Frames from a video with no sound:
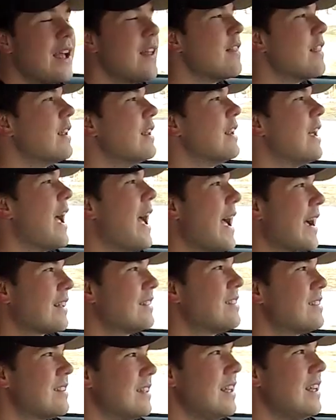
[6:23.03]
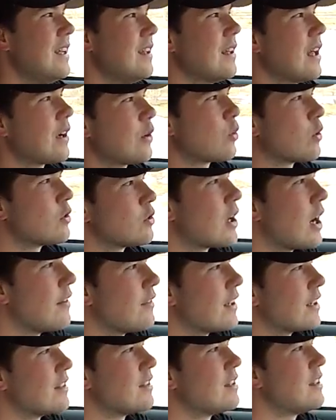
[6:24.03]
In the XT, like we're
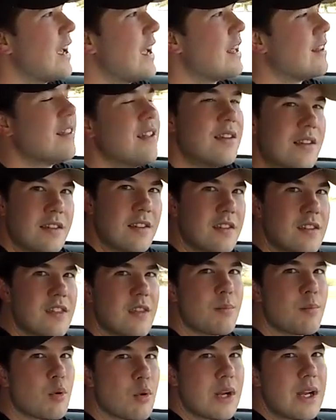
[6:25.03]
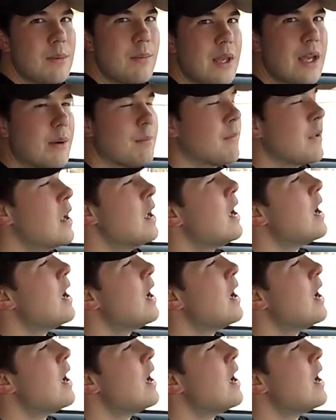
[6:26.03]
driving today, this is the premium.